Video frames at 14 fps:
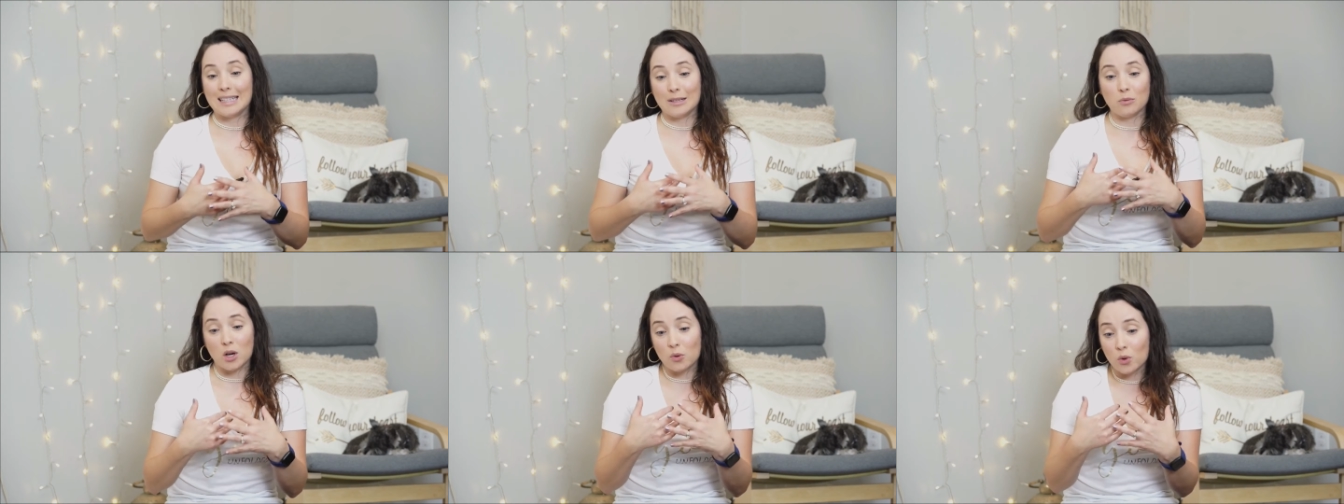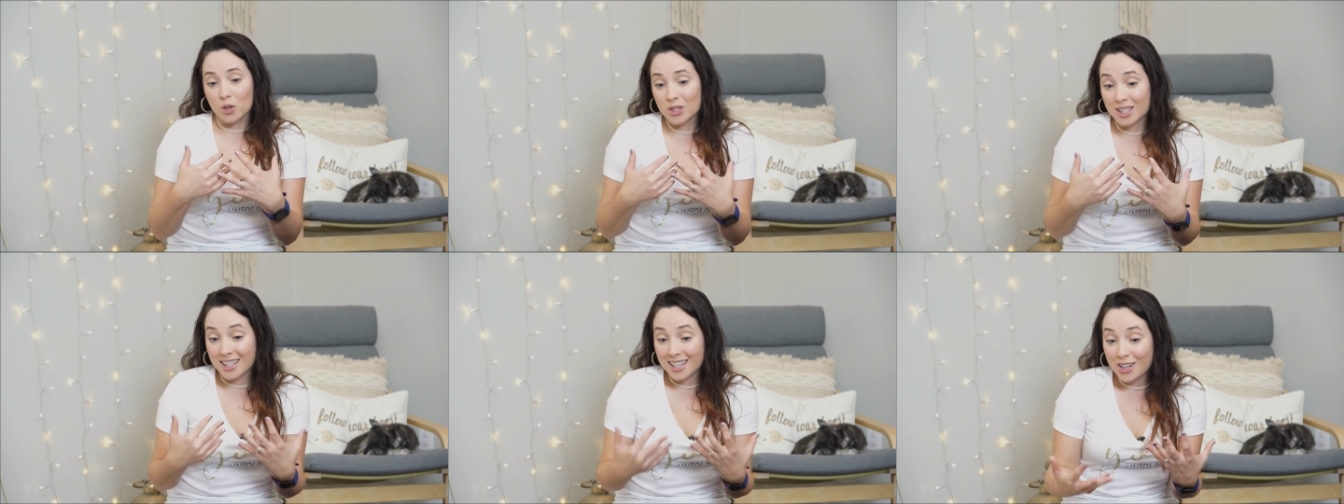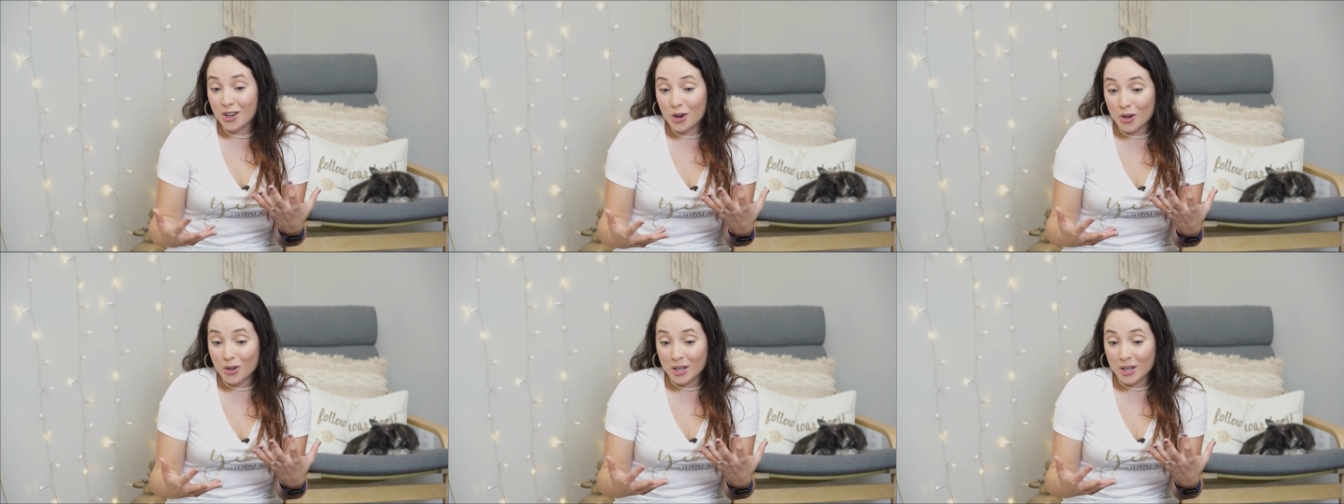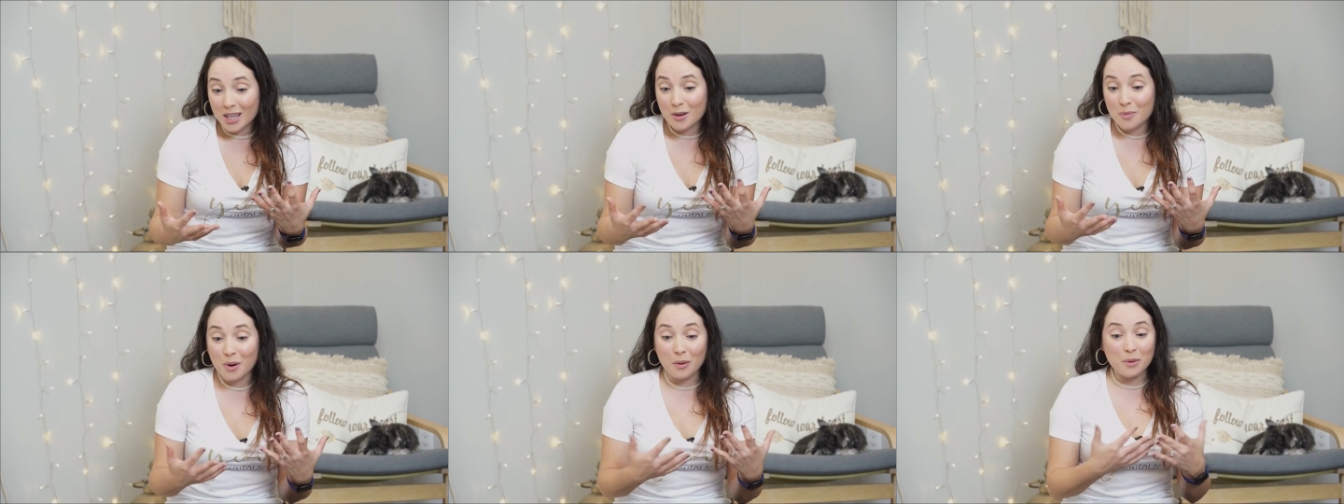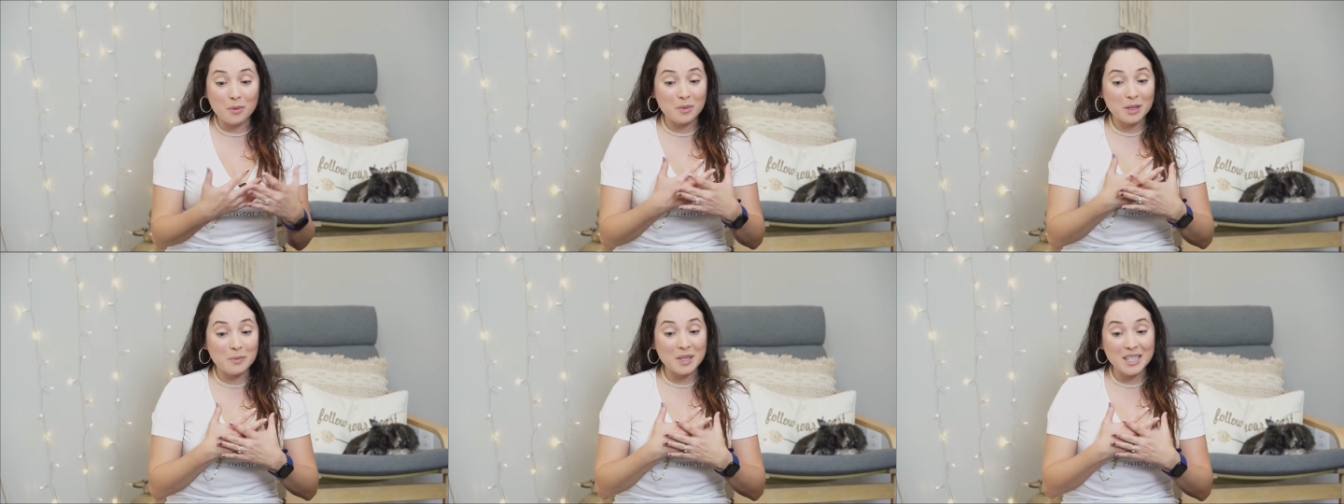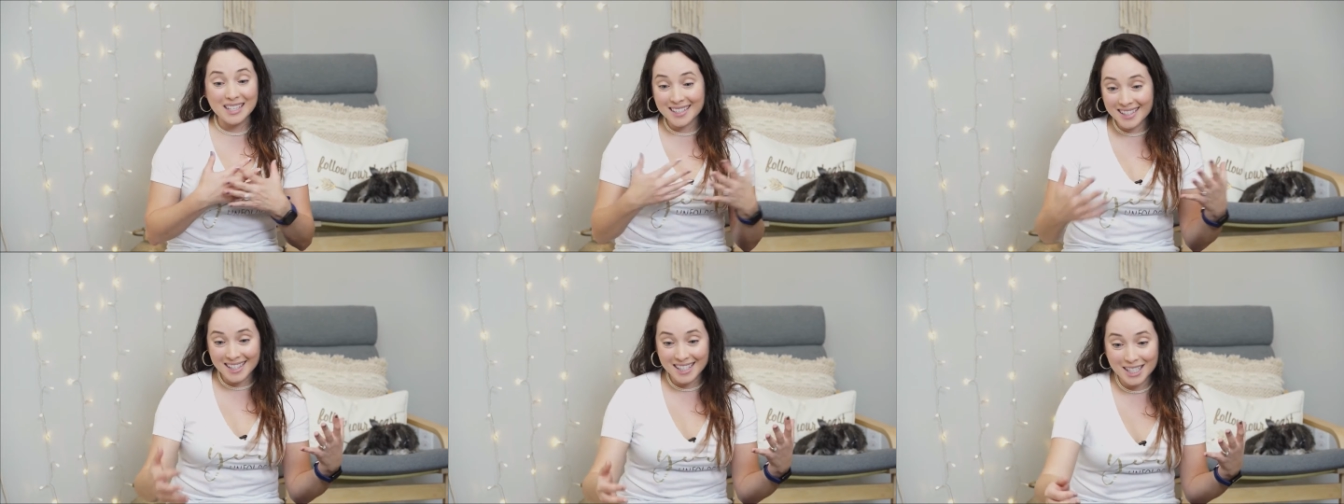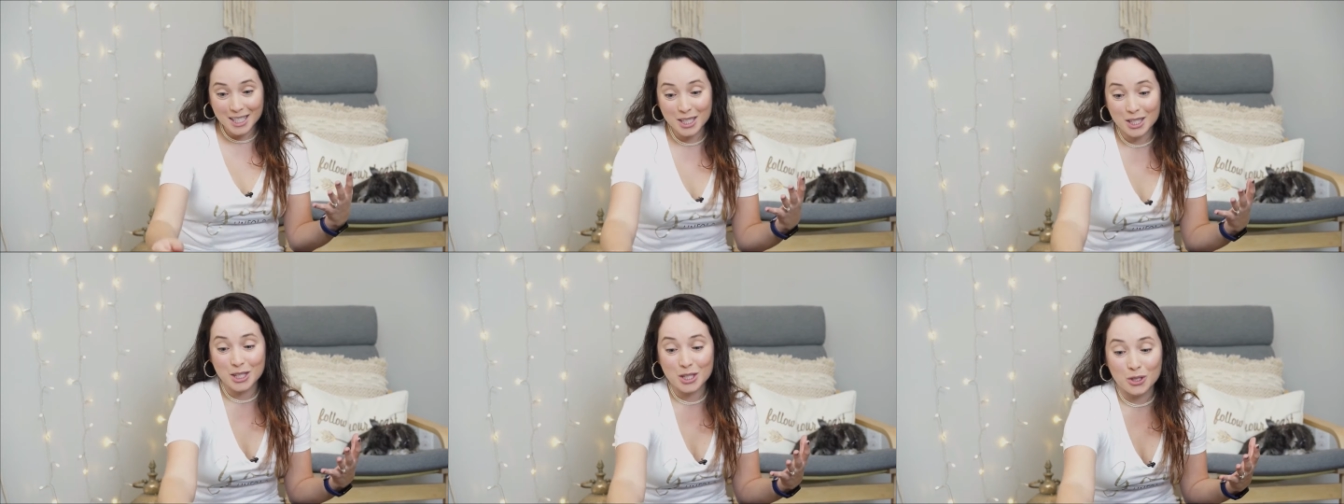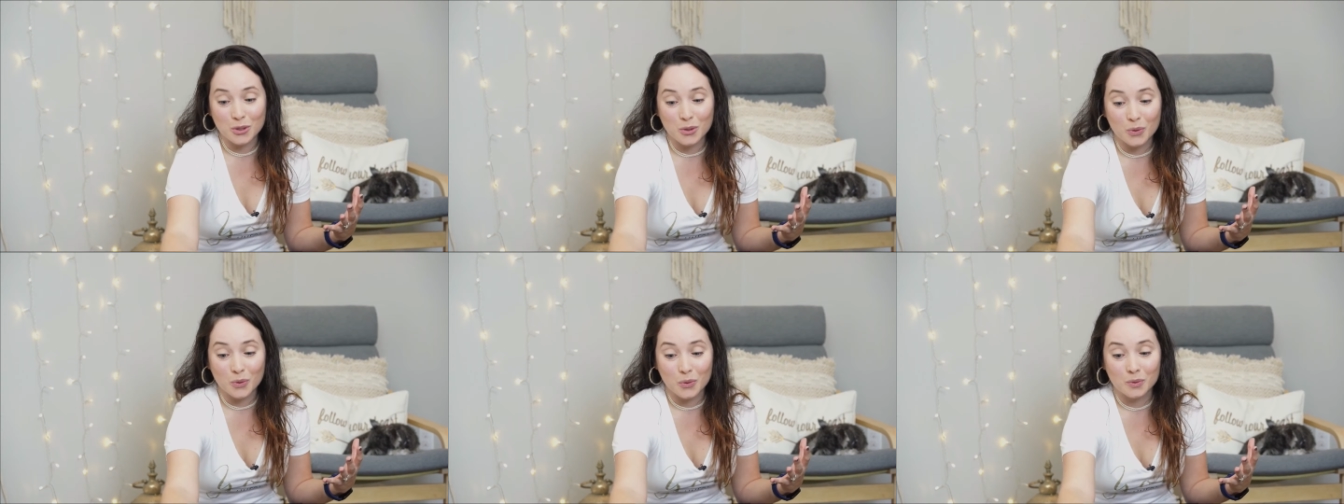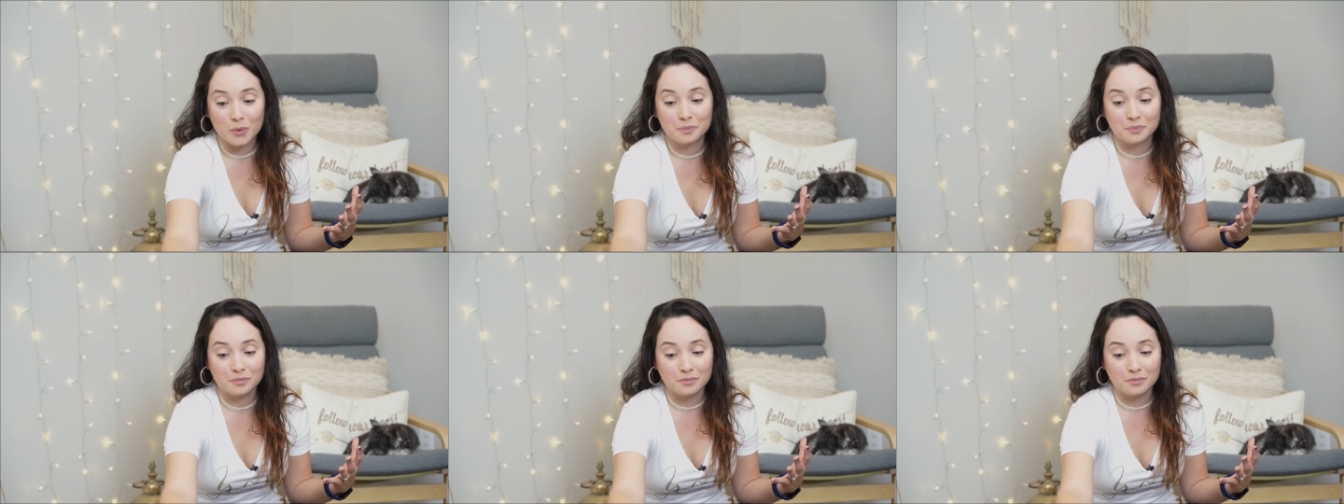when we're single, it could probably be easy to